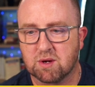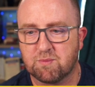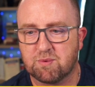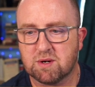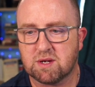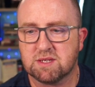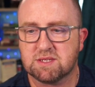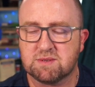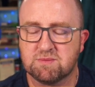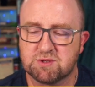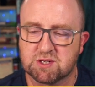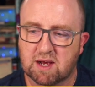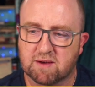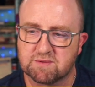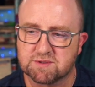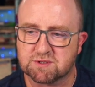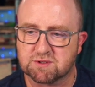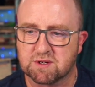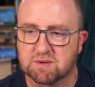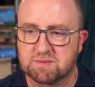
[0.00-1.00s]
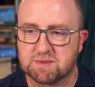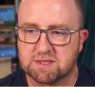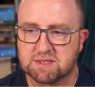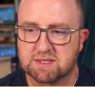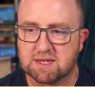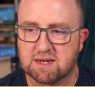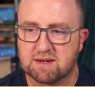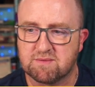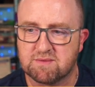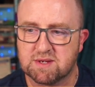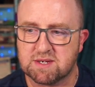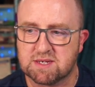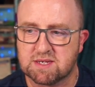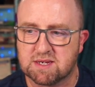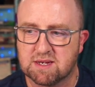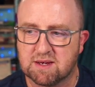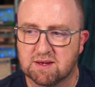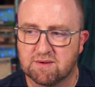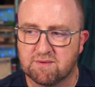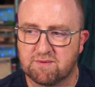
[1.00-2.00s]
going to put in some JavaScript inside of
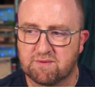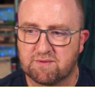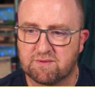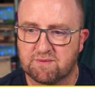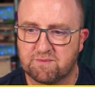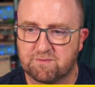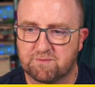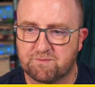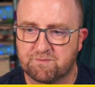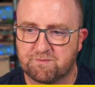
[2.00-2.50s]
this div.